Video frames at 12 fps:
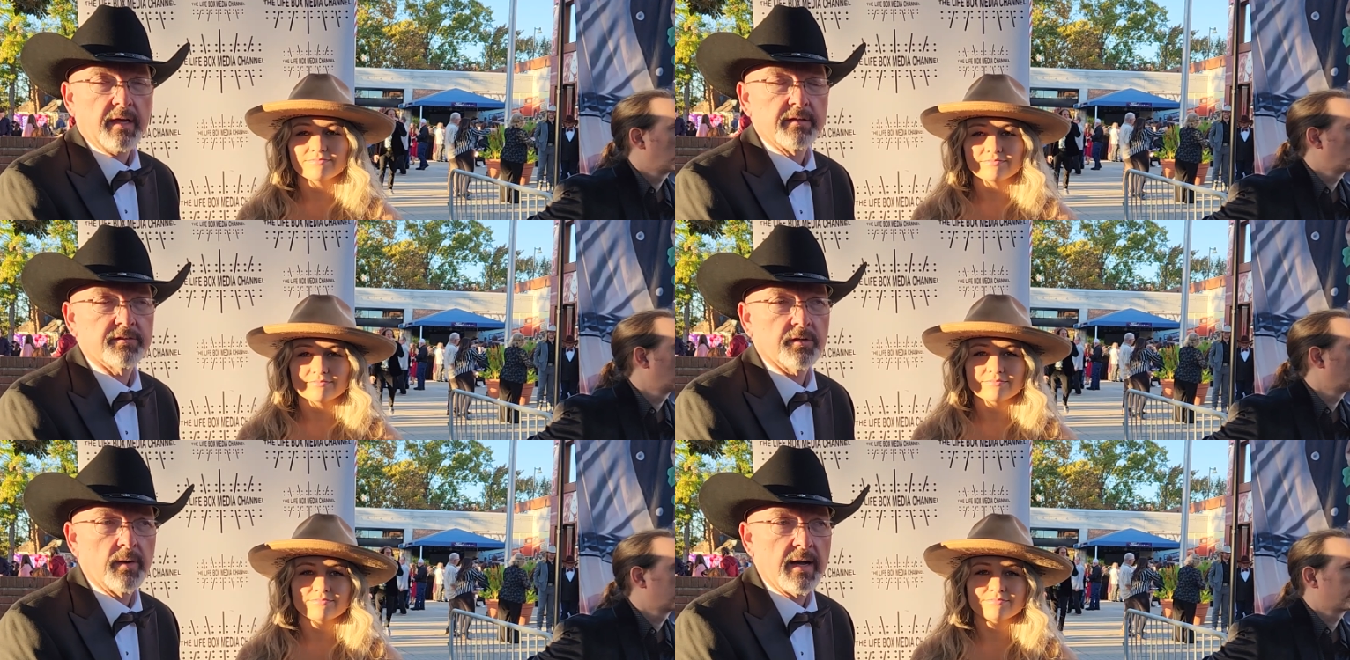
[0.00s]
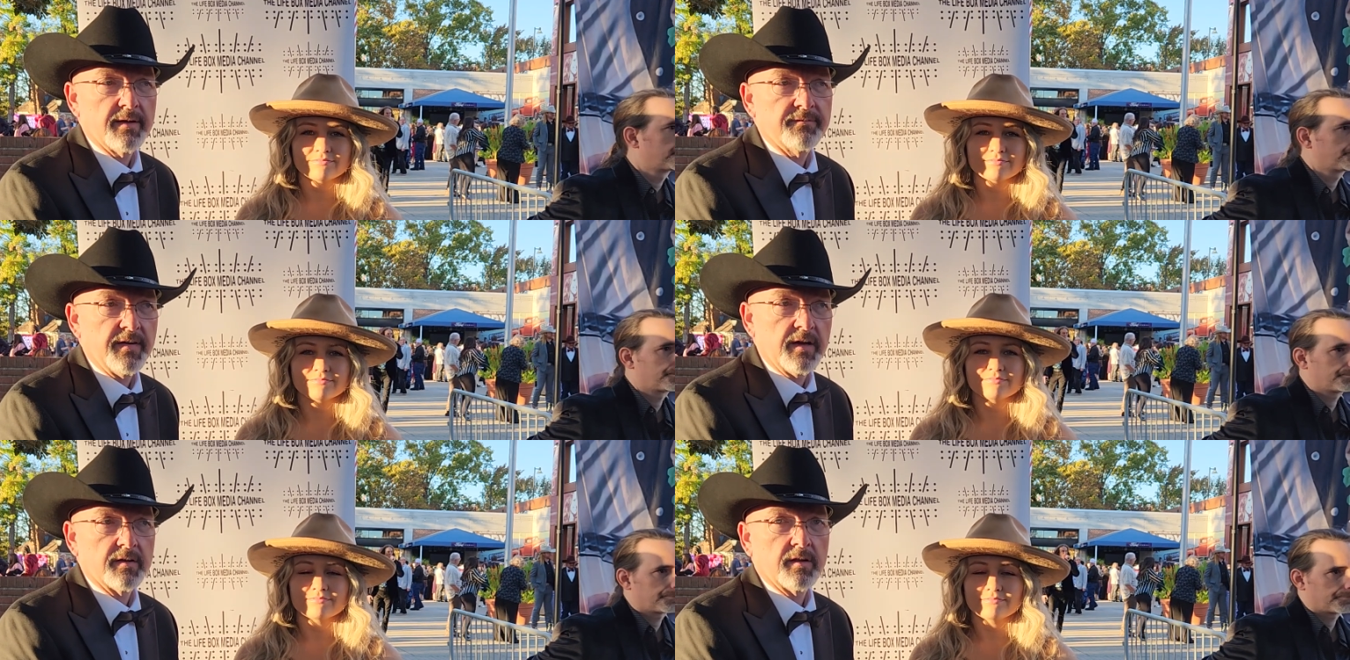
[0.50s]
Speaker 1: And so I
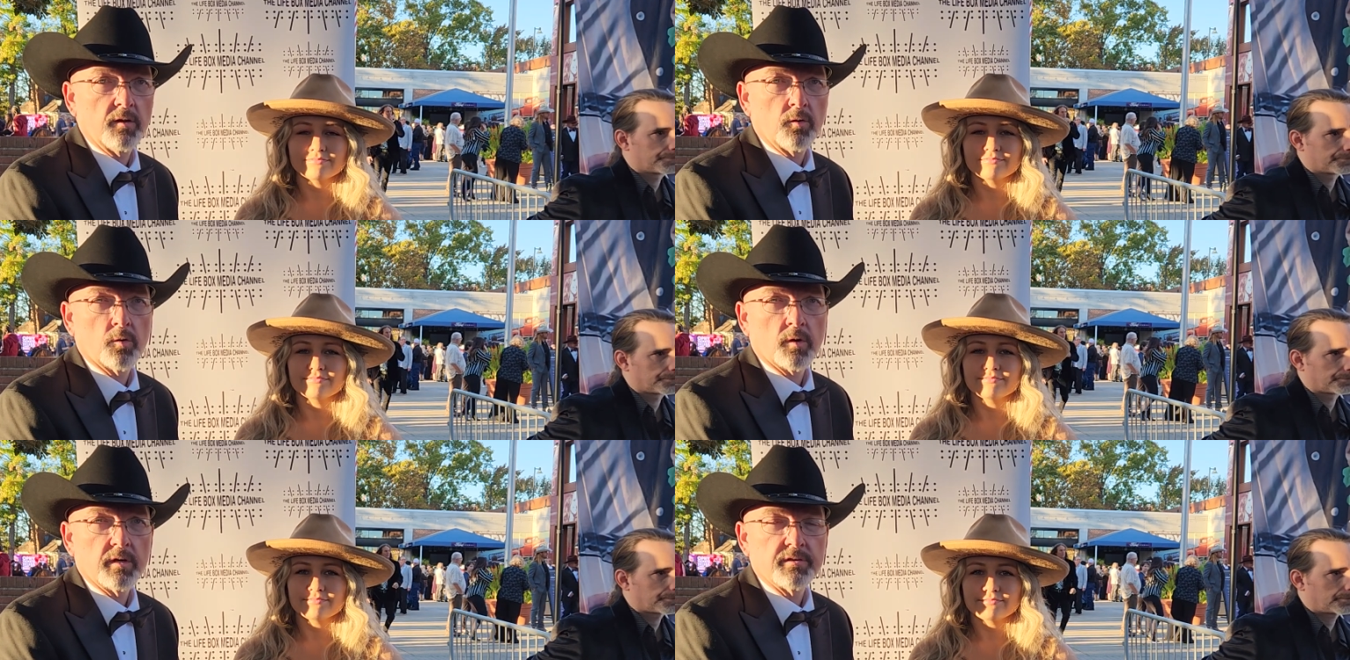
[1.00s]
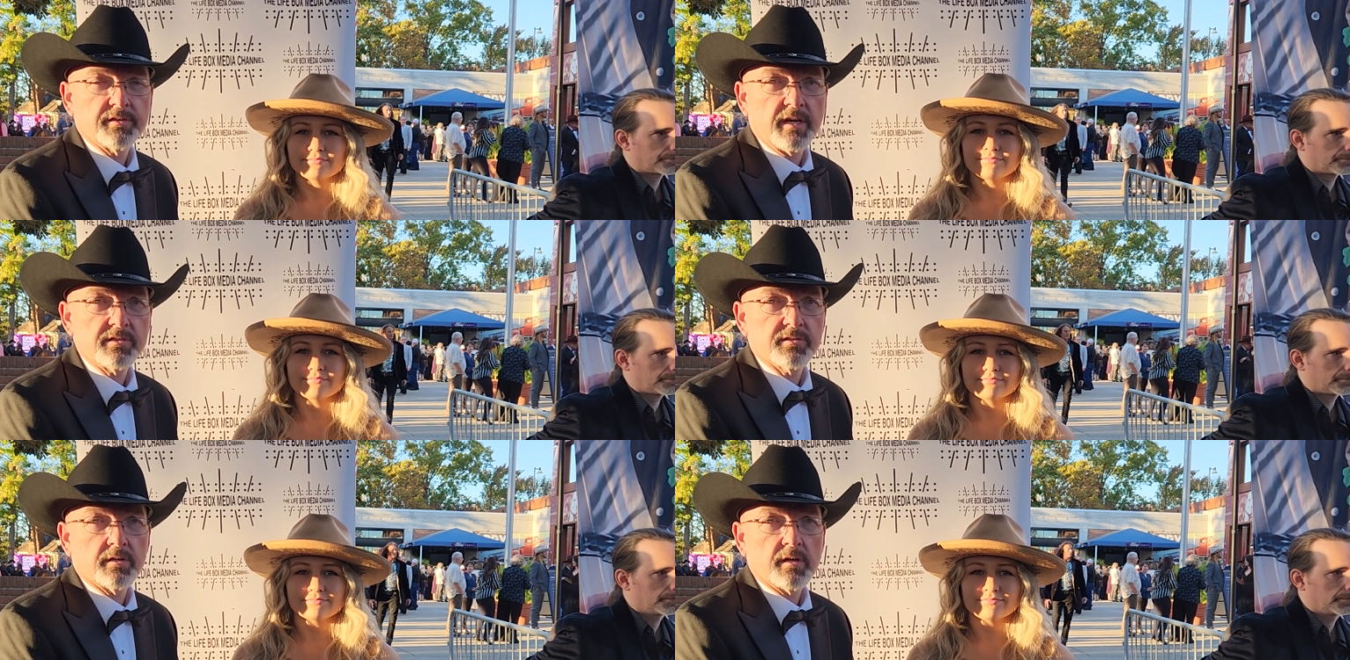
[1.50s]
founded an
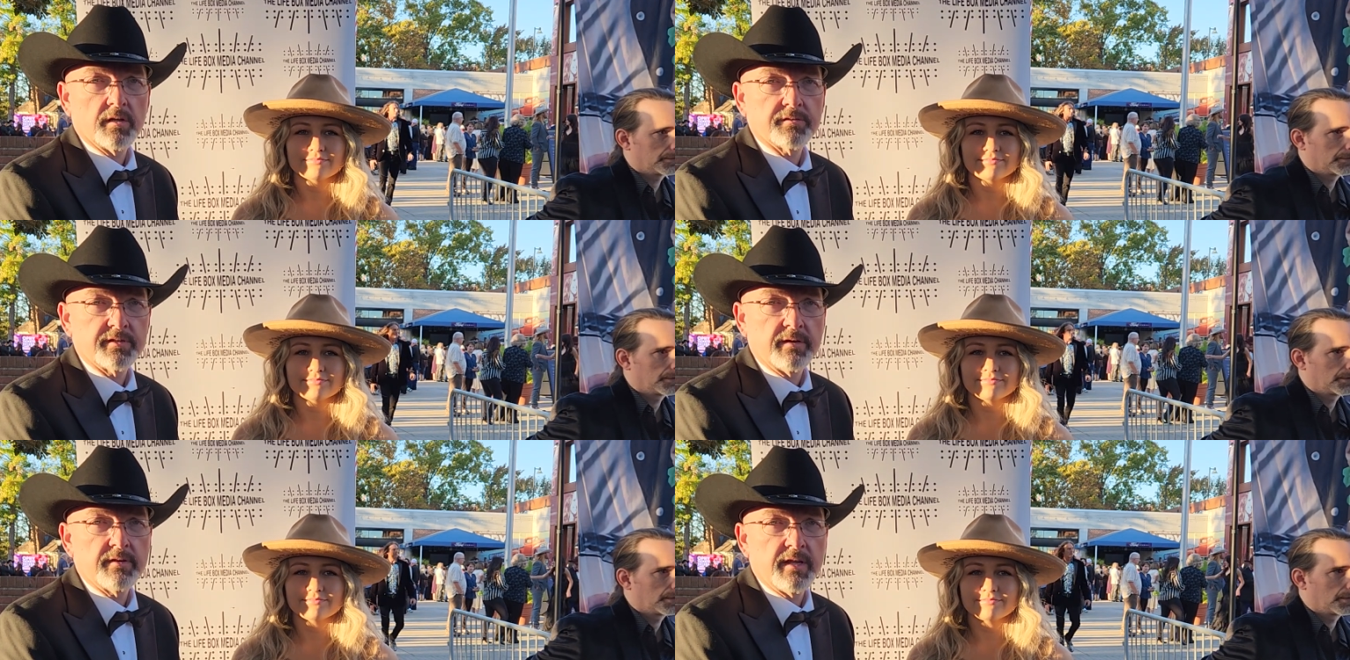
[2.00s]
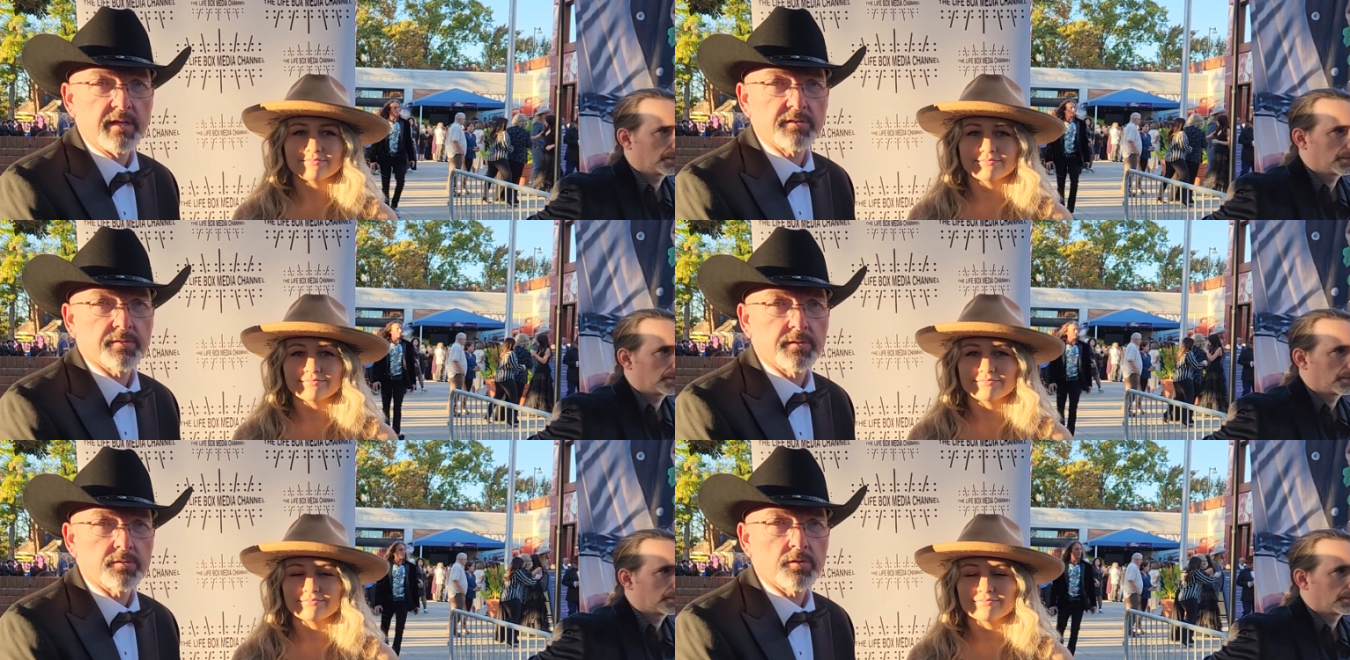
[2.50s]
organization called Seven Days
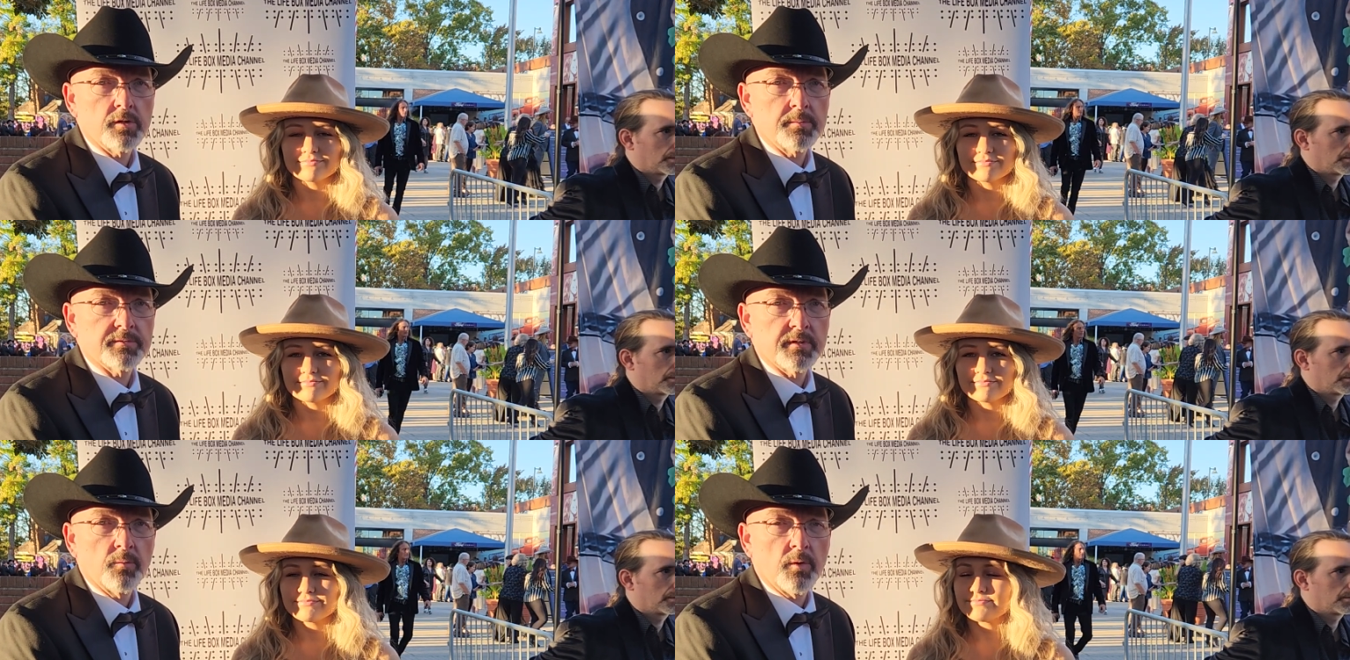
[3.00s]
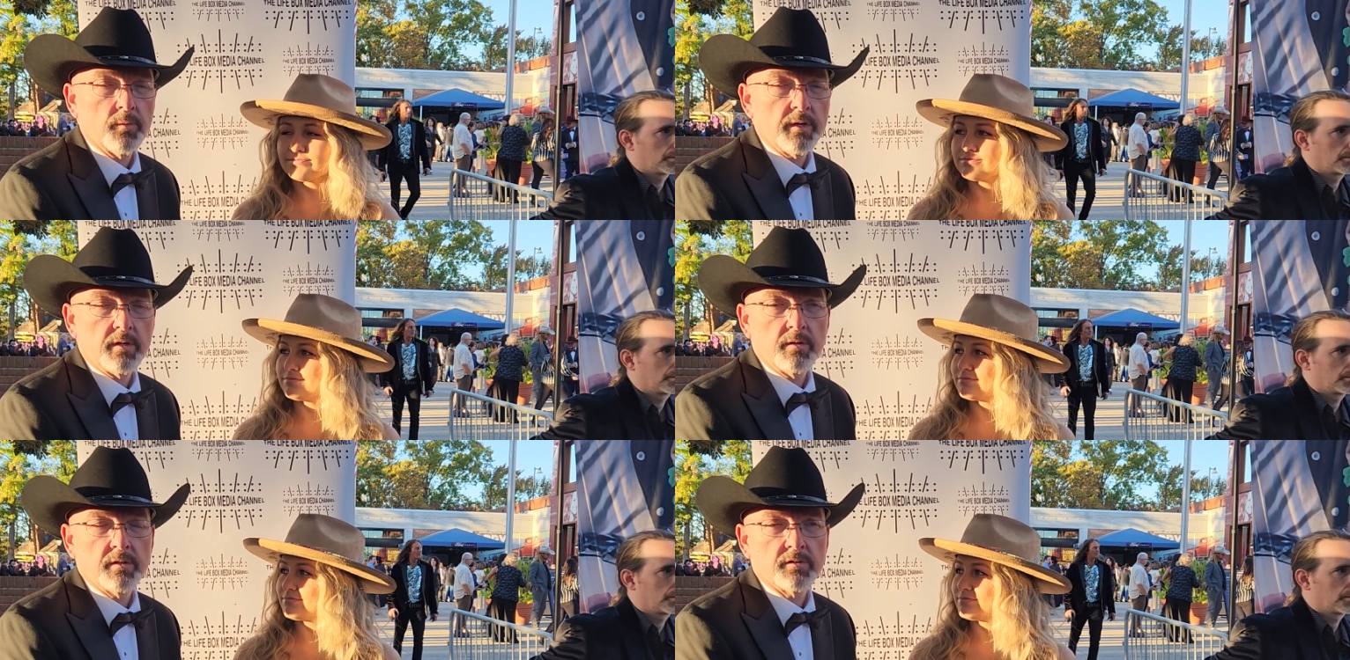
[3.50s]
for the Troops, and what
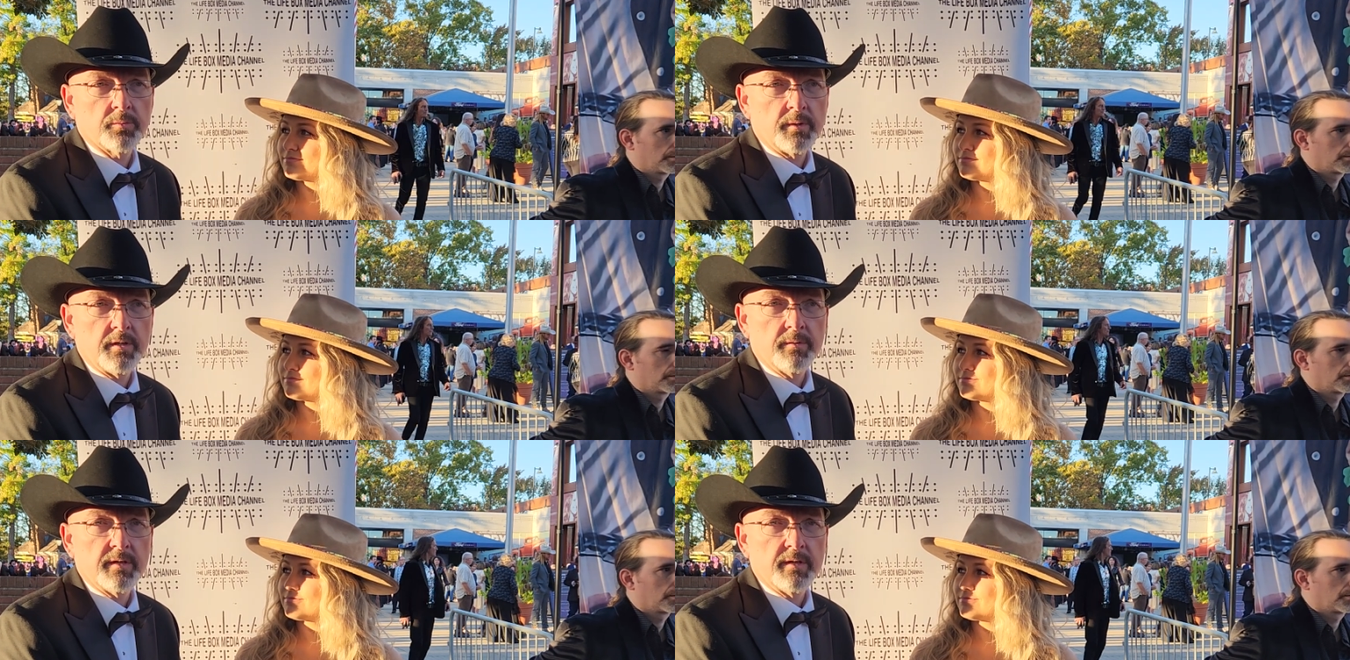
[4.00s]
we do is we do